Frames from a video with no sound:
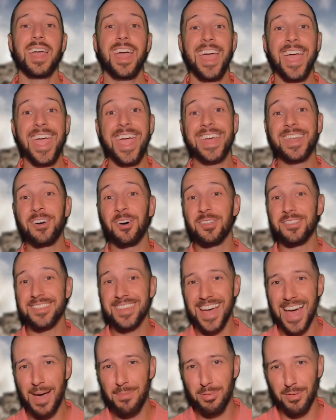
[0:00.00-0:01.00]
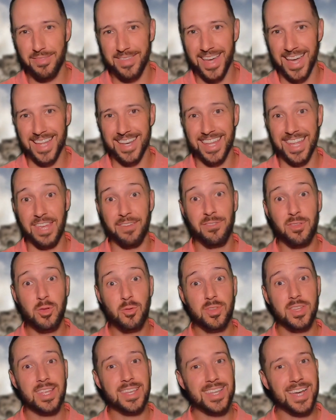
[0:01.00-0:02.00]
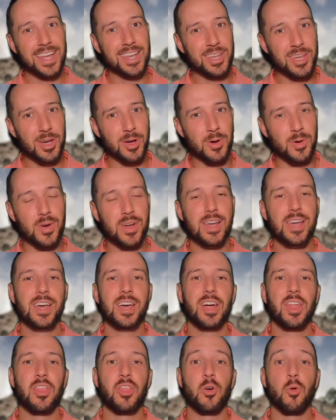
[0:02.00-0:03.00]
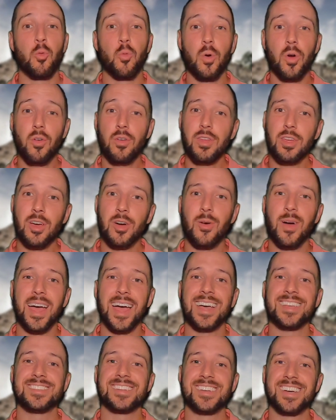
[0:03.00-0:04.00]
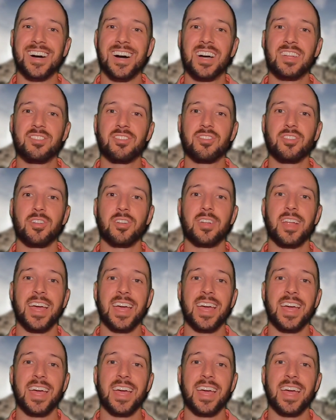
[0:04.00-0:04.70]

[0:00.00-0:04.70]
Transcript: And on top of that, if you did not know, the rodeo has a concert